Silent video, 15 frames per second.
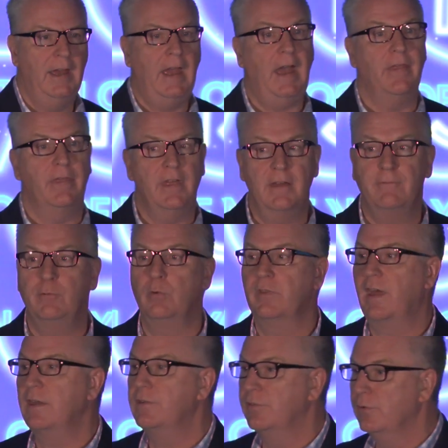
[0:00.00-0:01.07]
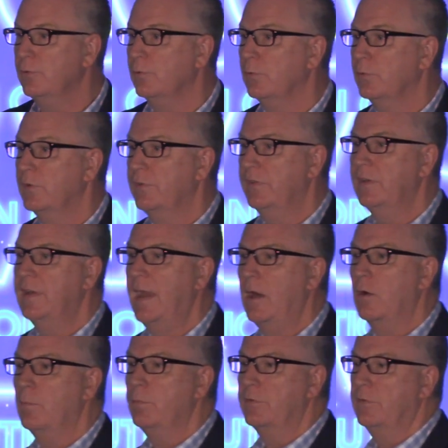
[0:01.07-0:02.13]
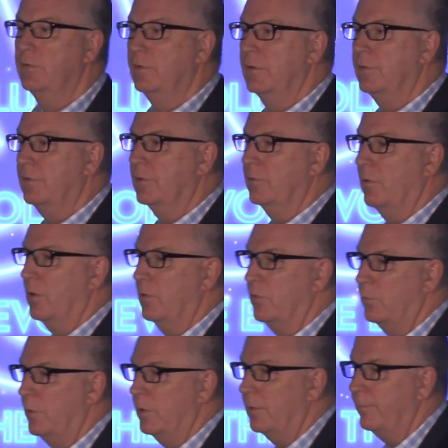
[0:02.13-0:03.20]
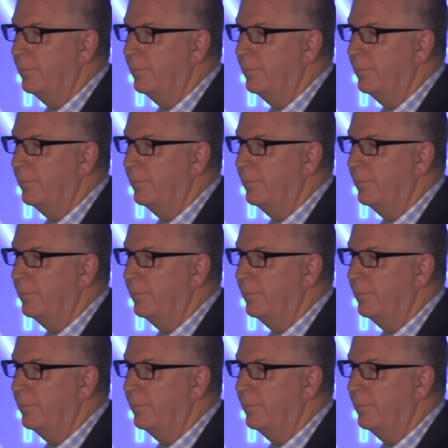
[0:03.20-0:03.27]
And therefore, they do seek out opportunities to grow as well.